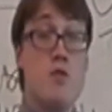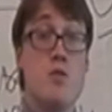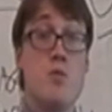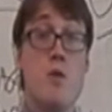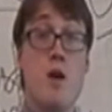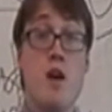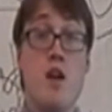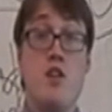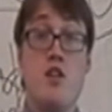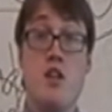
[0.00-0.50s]

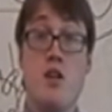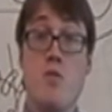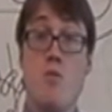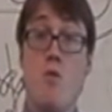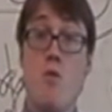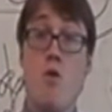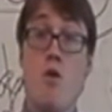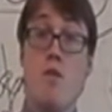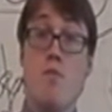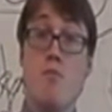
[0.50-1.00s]
waging
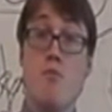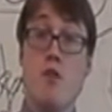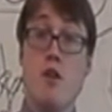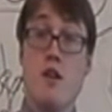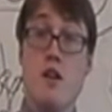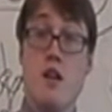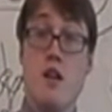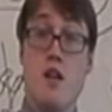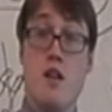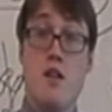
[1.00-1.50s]
war in
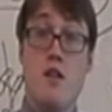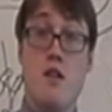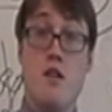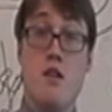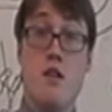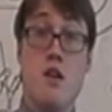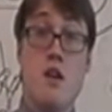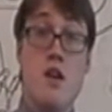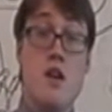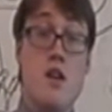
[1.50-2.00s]
Brittany,
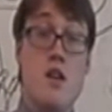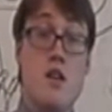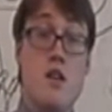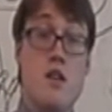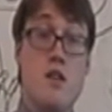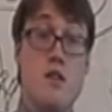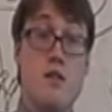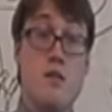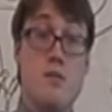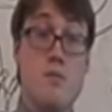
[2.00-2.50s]

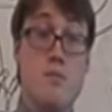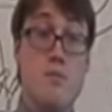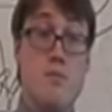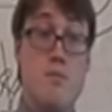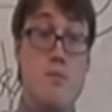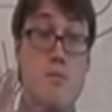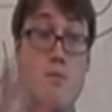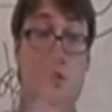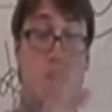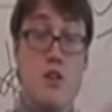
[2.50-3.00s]
the
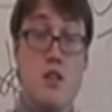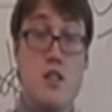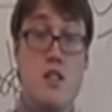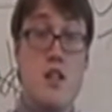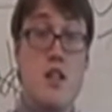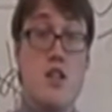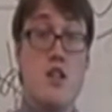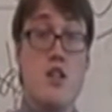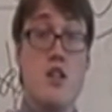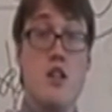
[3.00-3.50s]

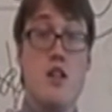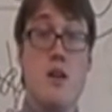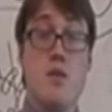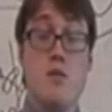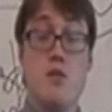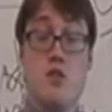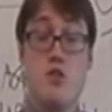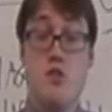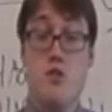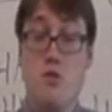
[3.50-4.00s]
jurisdiction that
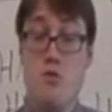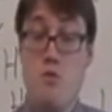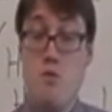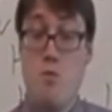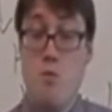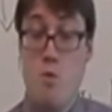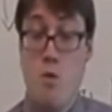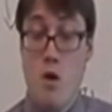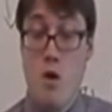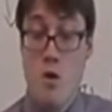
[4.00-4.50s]
was
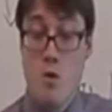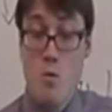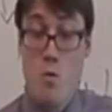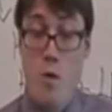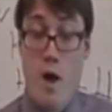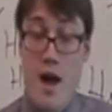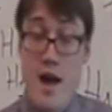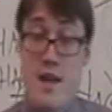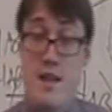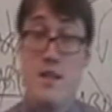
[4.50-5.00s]
due
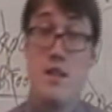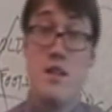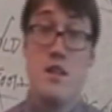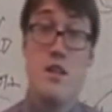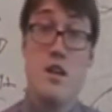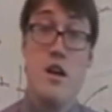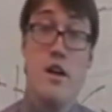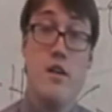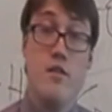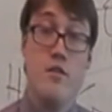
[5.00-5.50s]

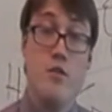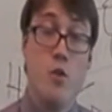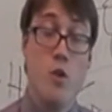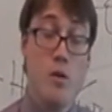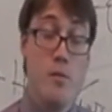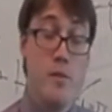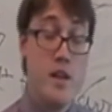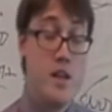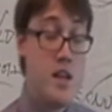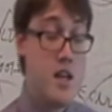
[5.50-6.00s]
west of
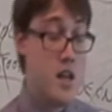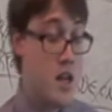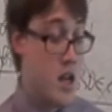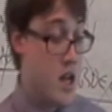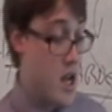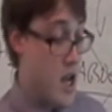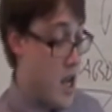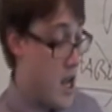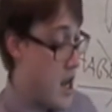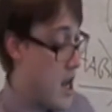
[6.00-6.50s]
Normandy,
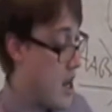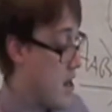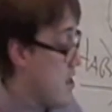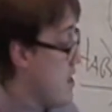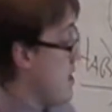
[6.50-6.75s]
and he